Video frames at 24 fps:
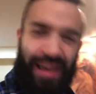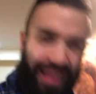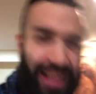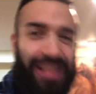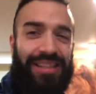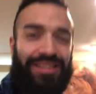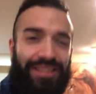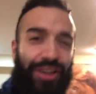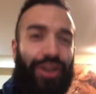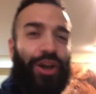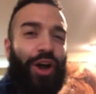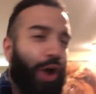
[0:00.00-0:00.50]

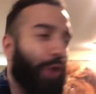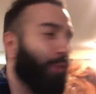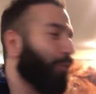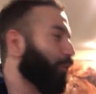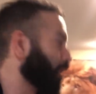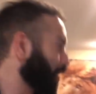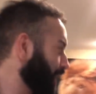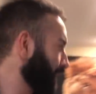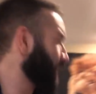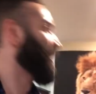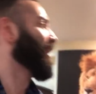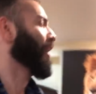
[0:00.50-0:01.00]
It's a good
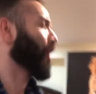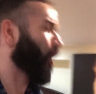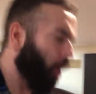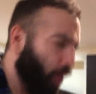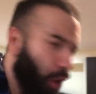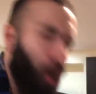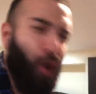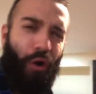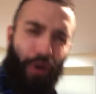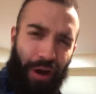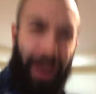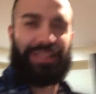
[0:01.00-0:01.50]
one.
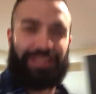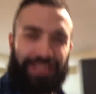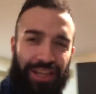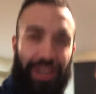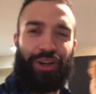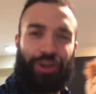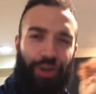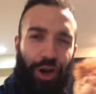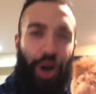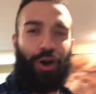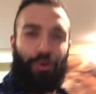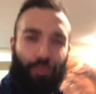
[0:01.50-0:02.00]
Oh, it's a
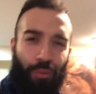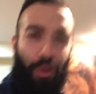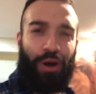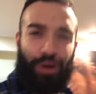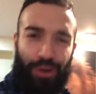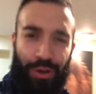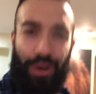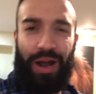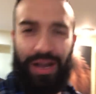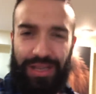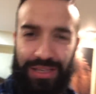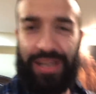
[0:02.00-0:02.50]
good one.
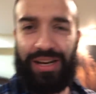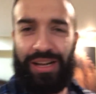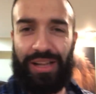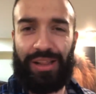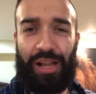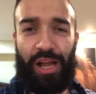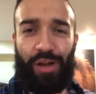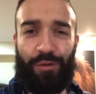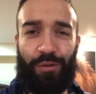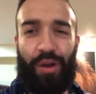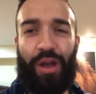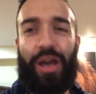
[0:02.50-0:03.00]
You guys are going
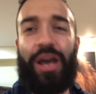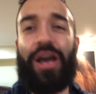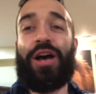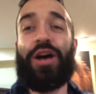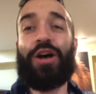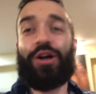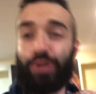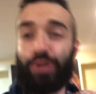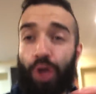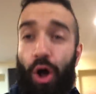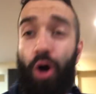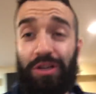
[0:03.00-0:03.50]
to love it.
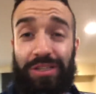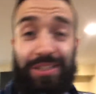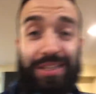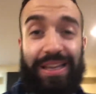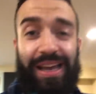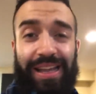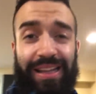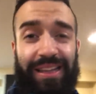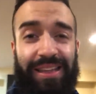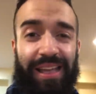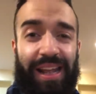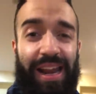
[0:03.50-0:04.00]
No
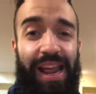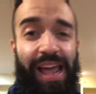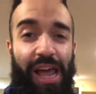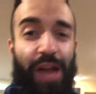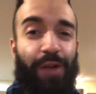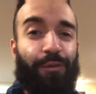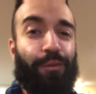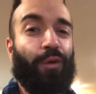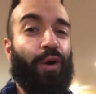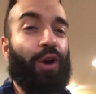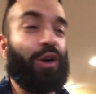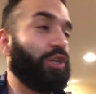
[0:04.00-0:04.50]
skit today,
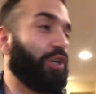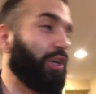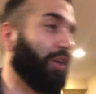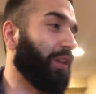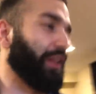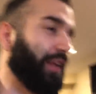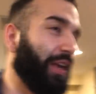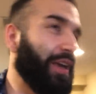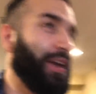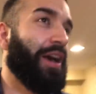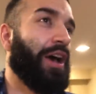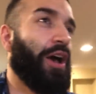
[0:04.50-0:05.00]

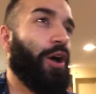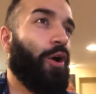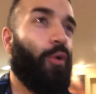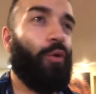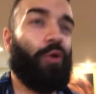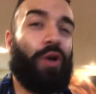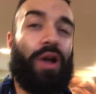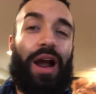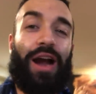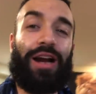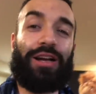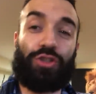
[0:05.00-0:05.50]
unfortunately.
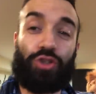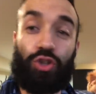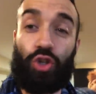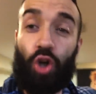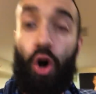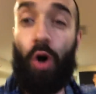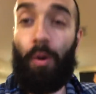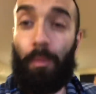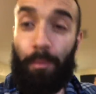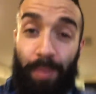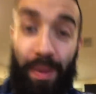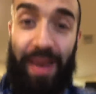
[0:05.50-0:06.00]
We are
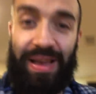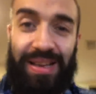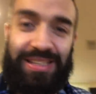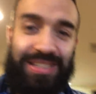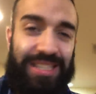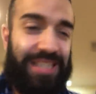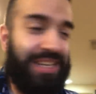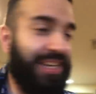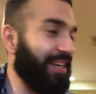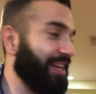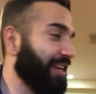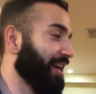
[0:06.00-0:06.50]
so
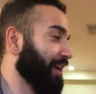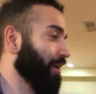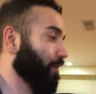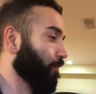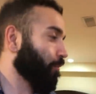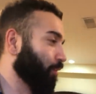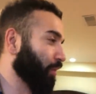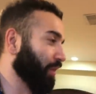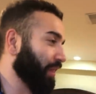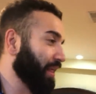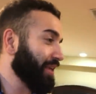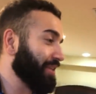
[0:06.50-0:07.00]
busy
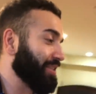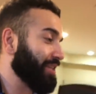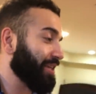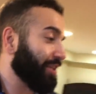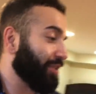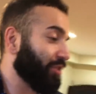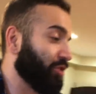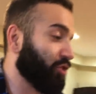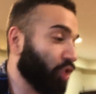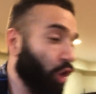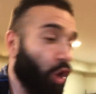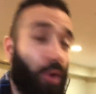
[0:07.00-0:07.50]
releasing
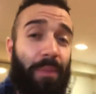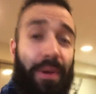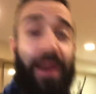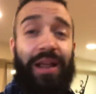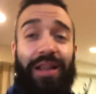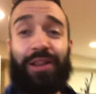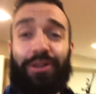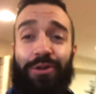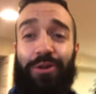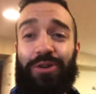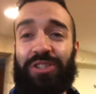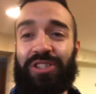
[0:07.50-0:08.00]
so
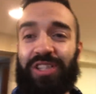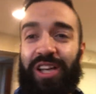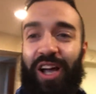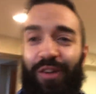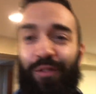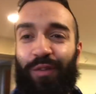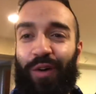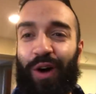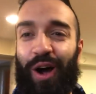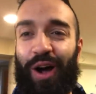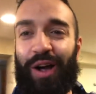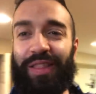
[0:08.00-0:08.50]
many new
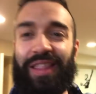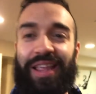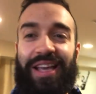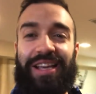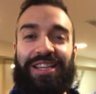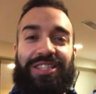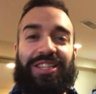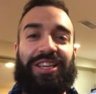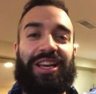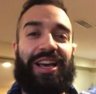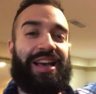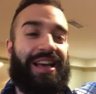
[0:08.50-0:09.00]
stuff on
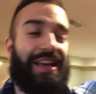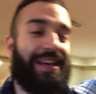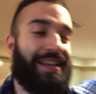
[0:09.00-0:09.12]
this